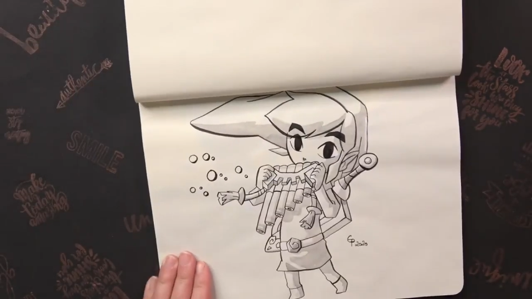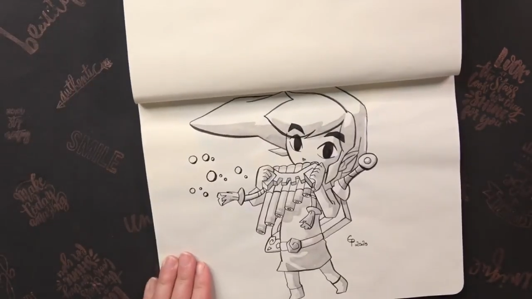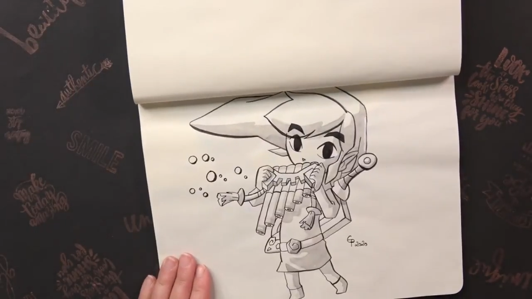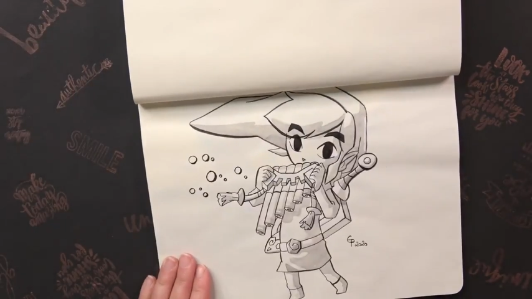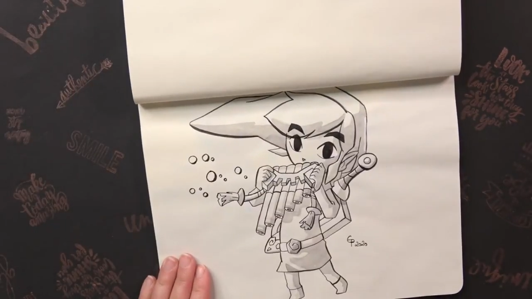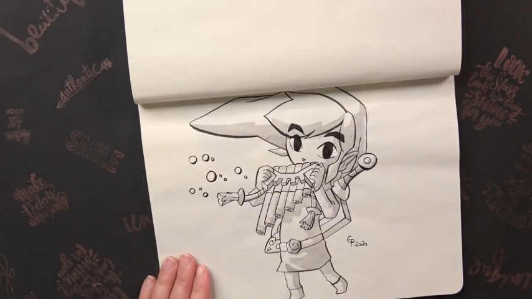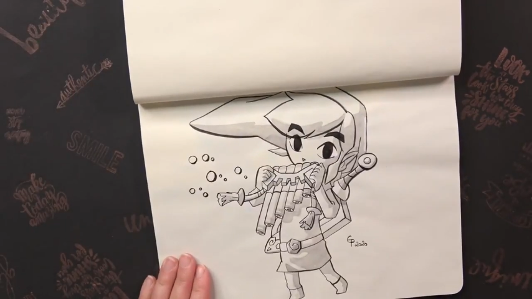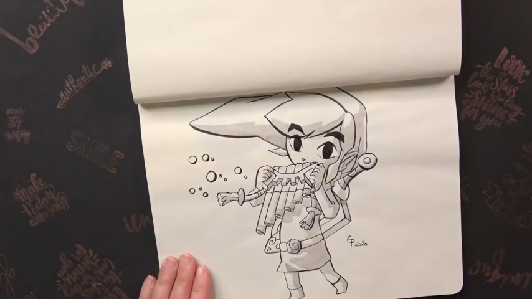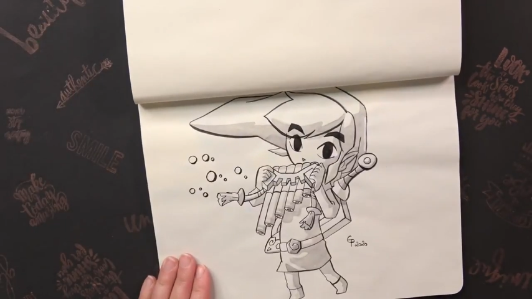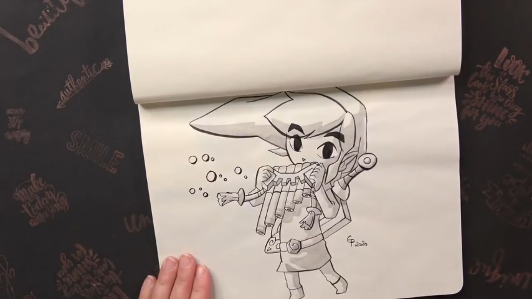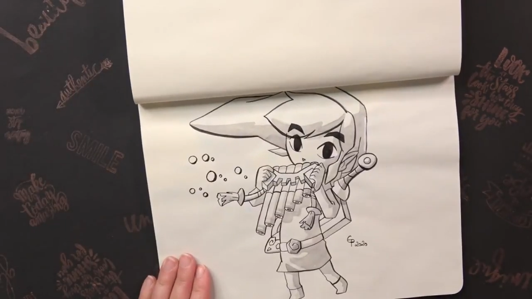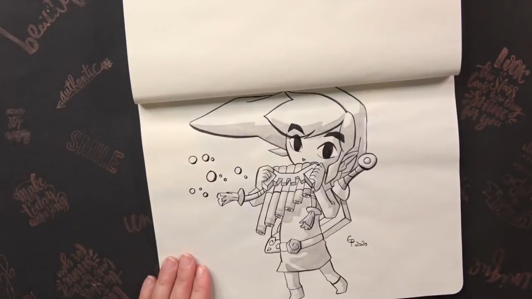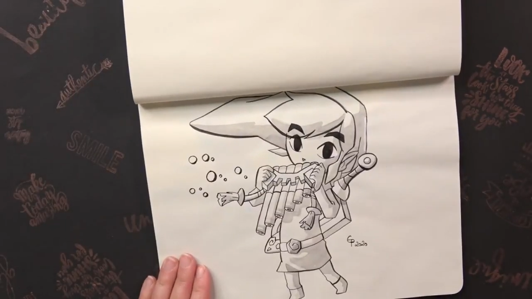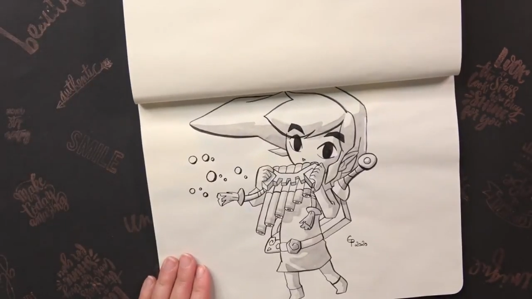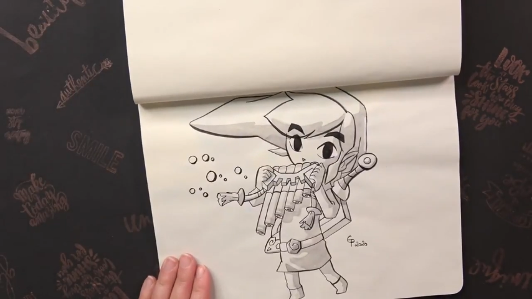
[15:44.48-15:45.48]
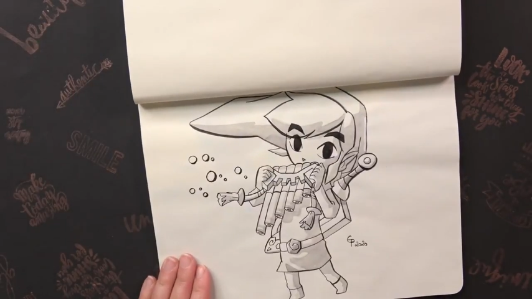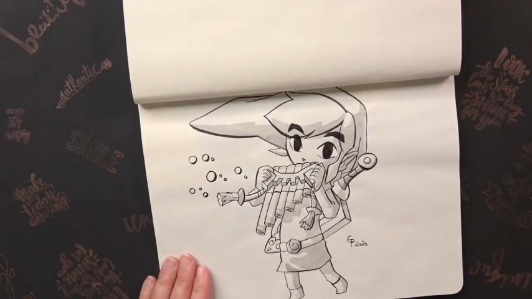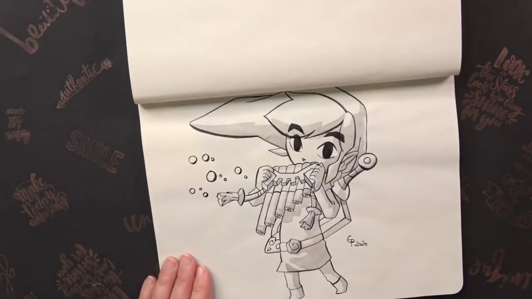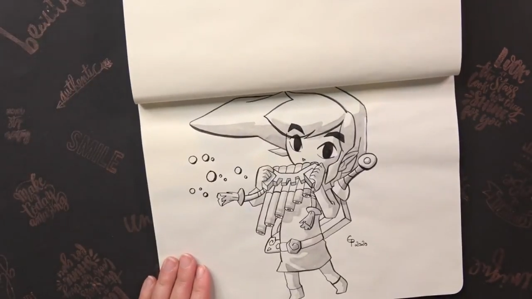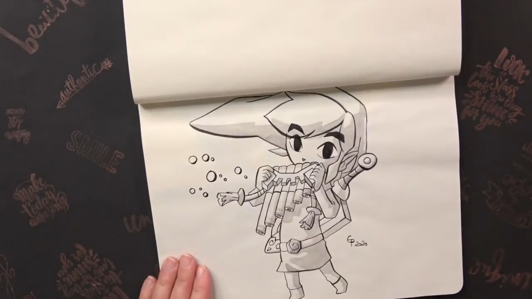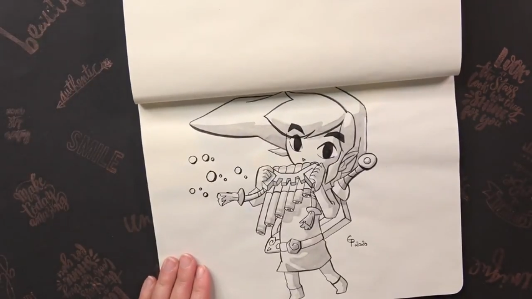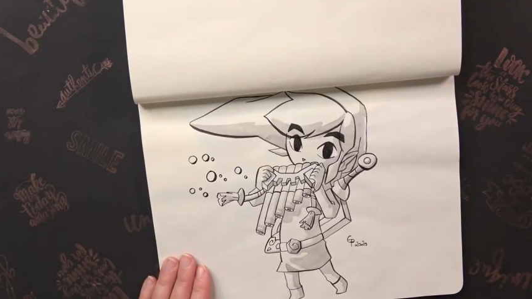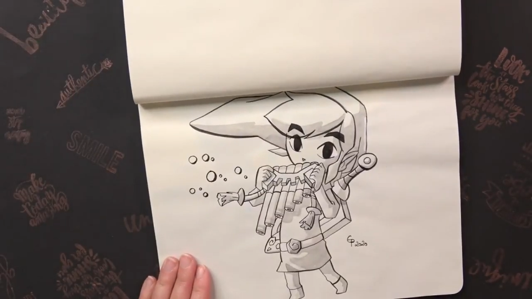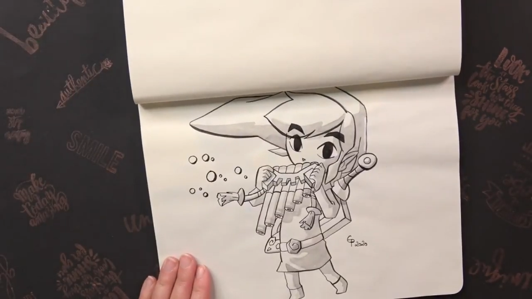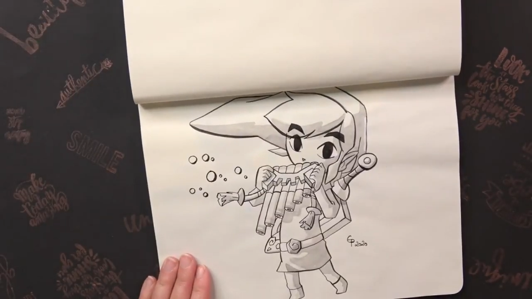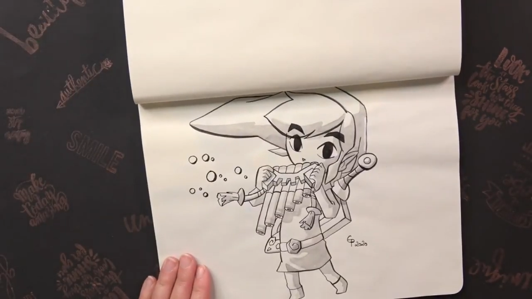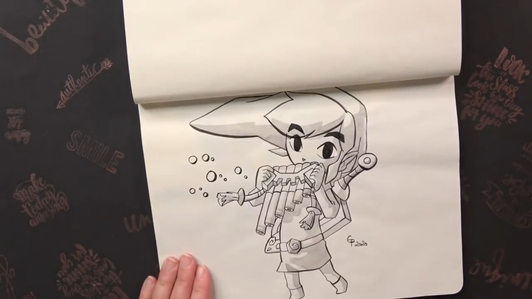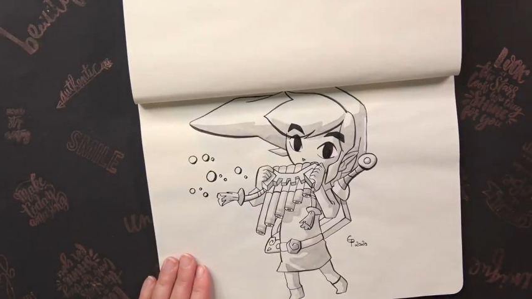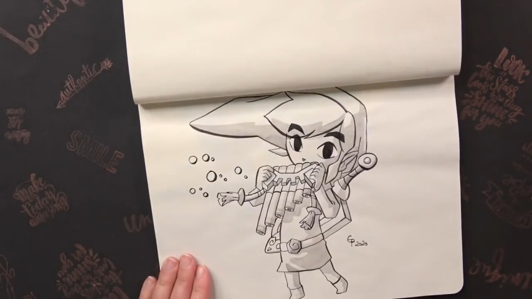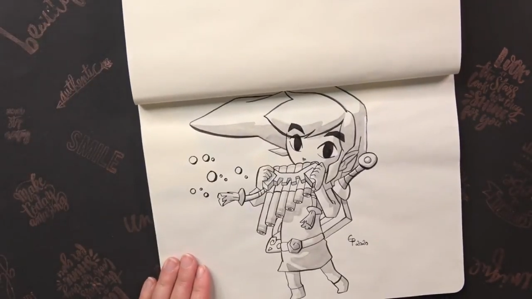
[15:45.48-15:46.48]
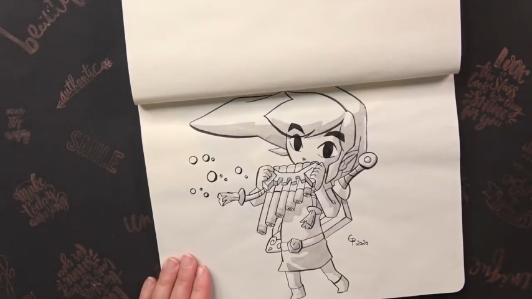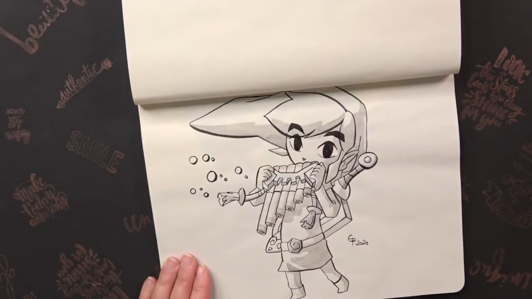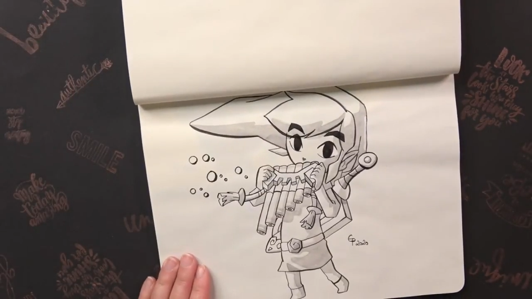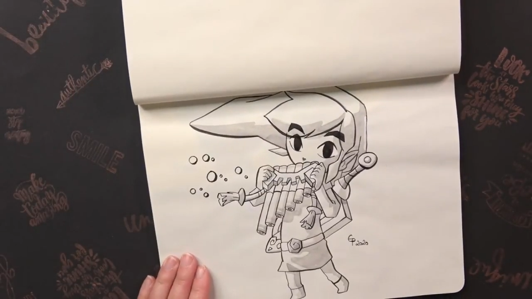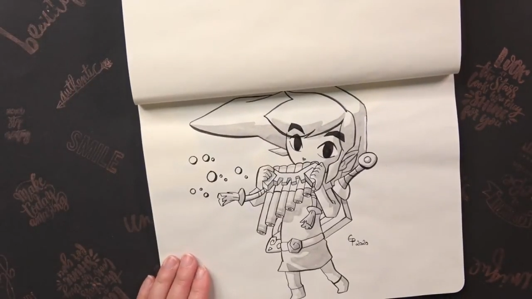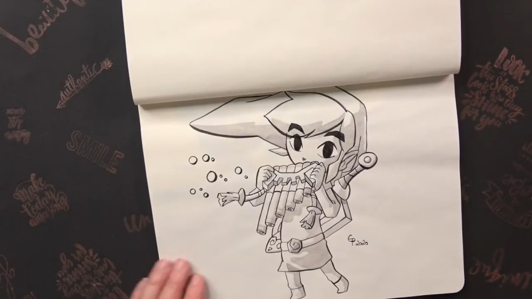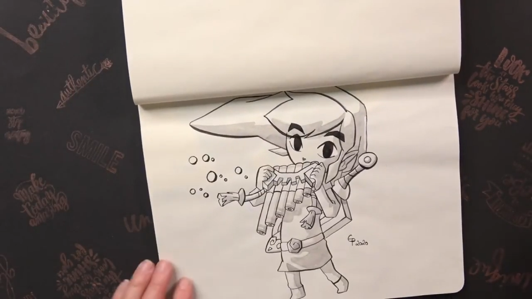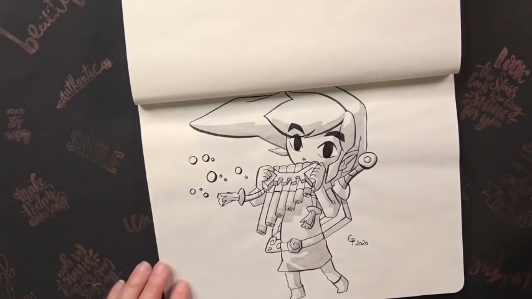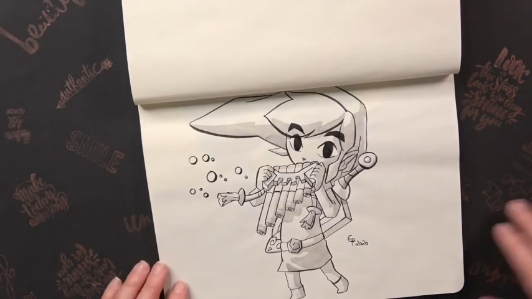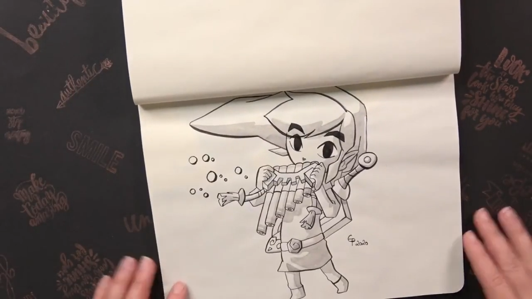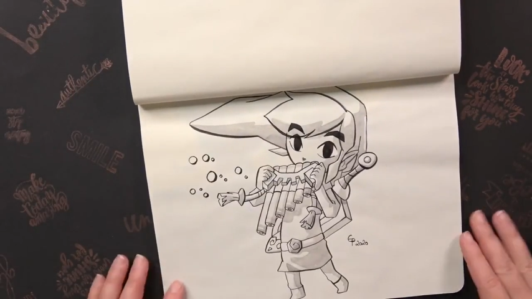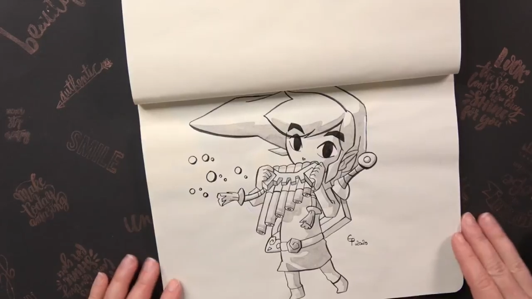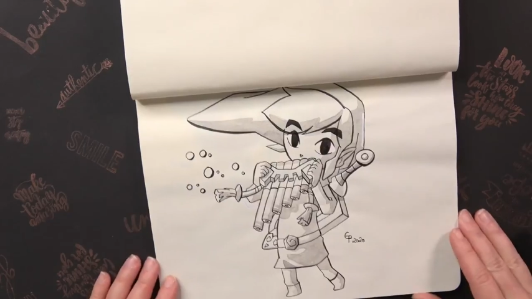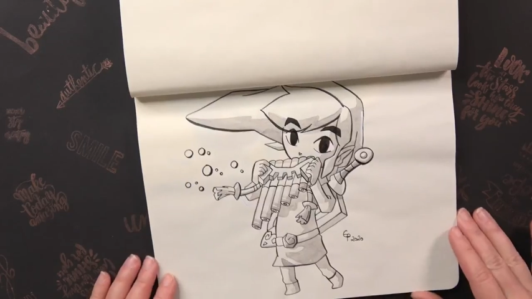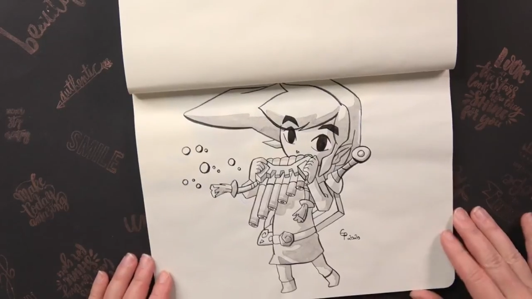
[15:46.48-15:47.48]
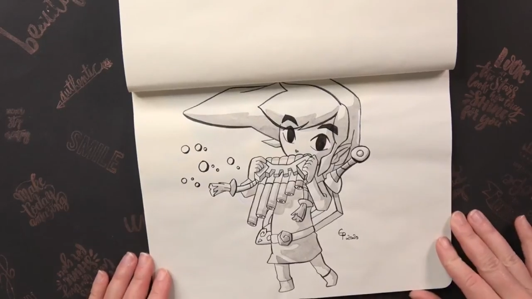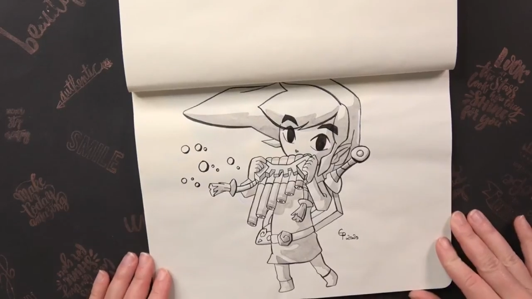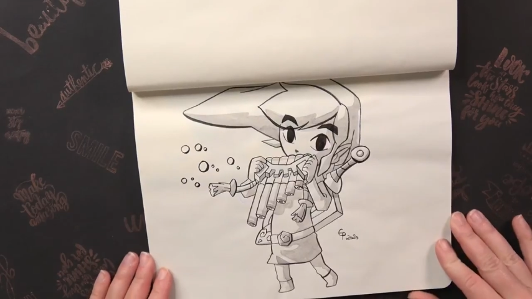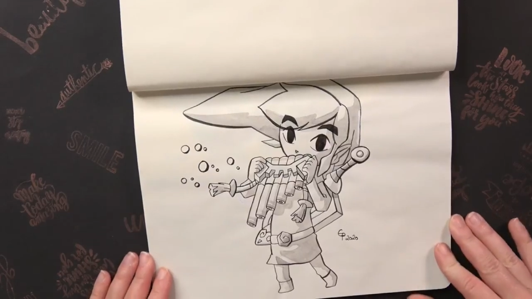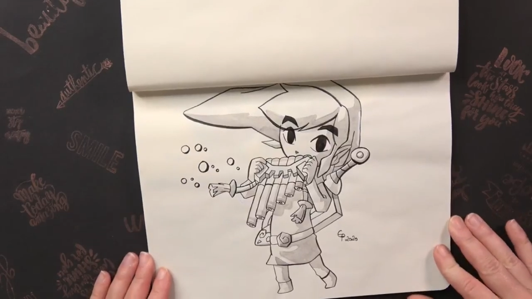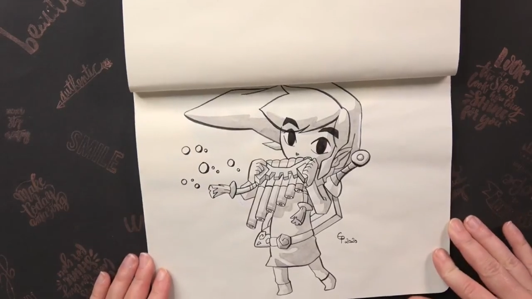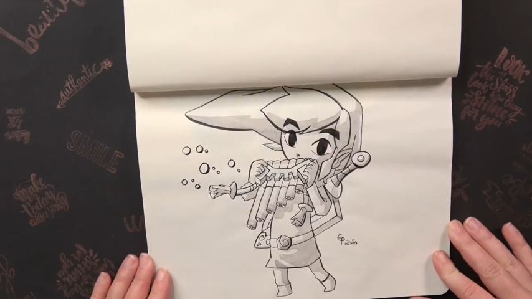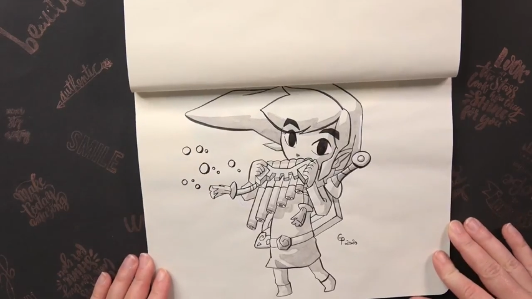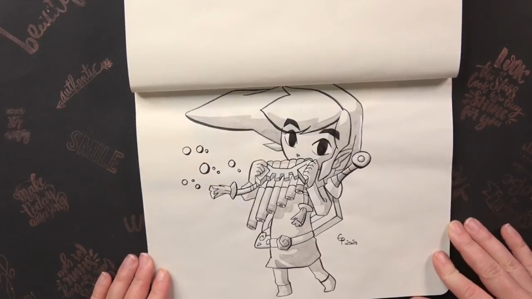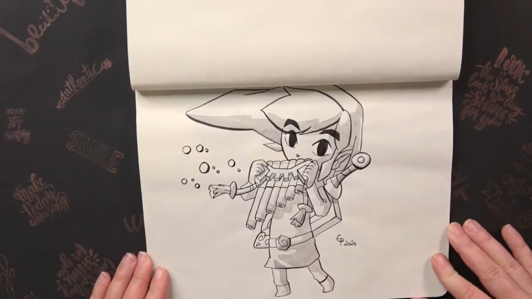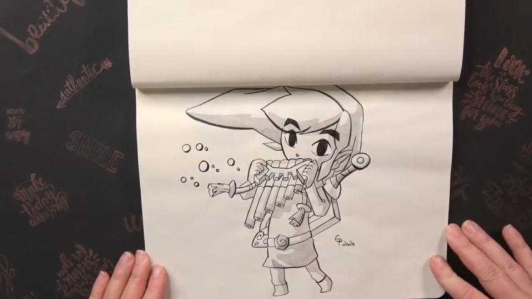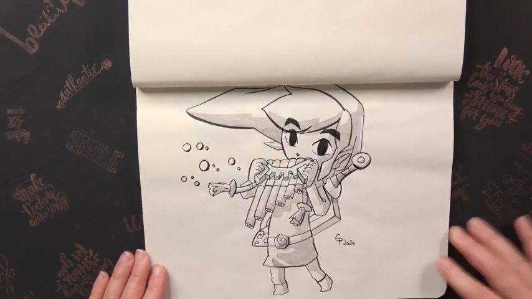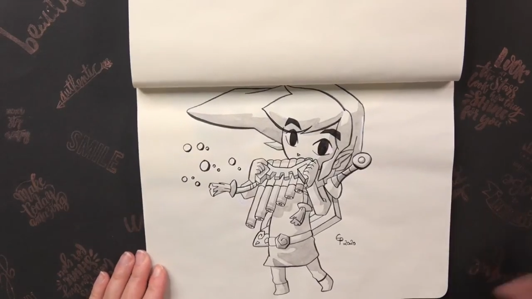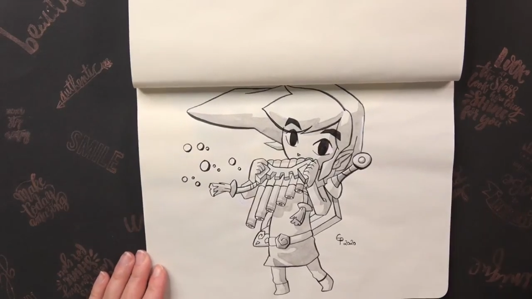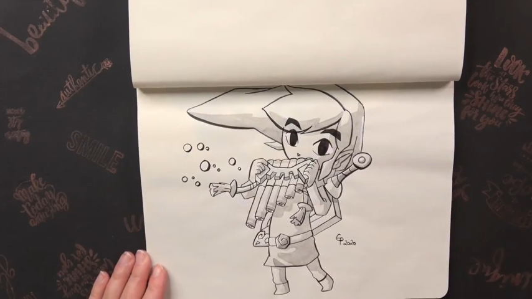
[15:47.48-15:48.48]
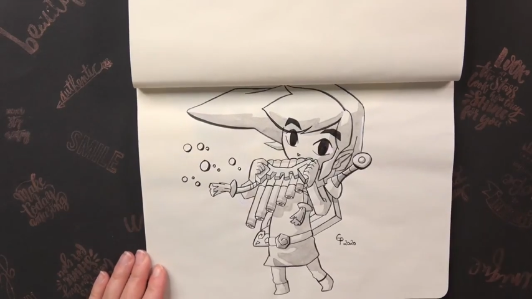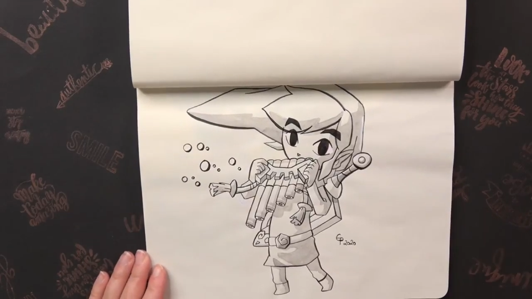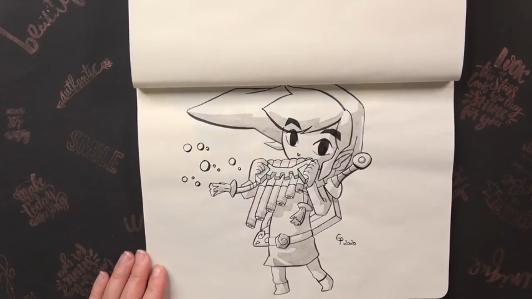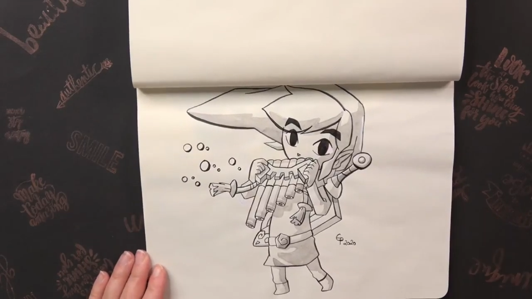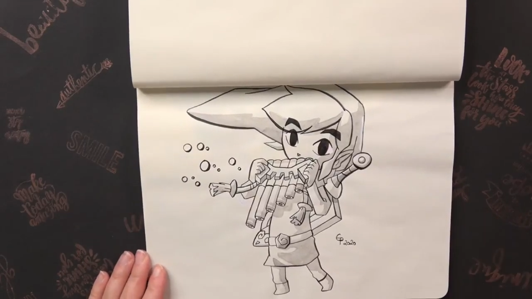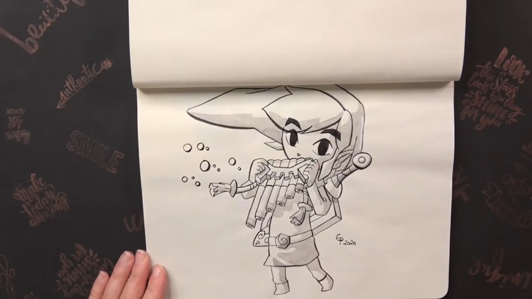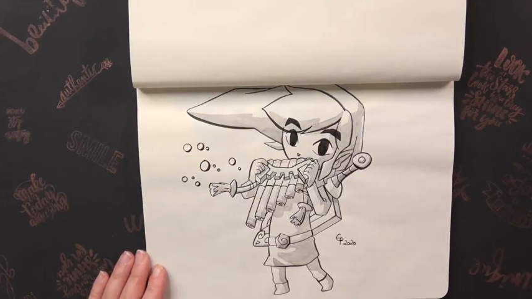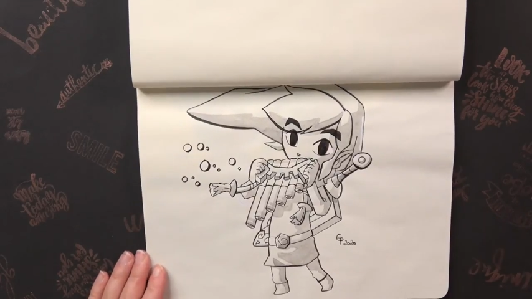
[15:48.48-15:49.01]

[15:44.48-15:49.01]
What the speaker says: (no speaker visible)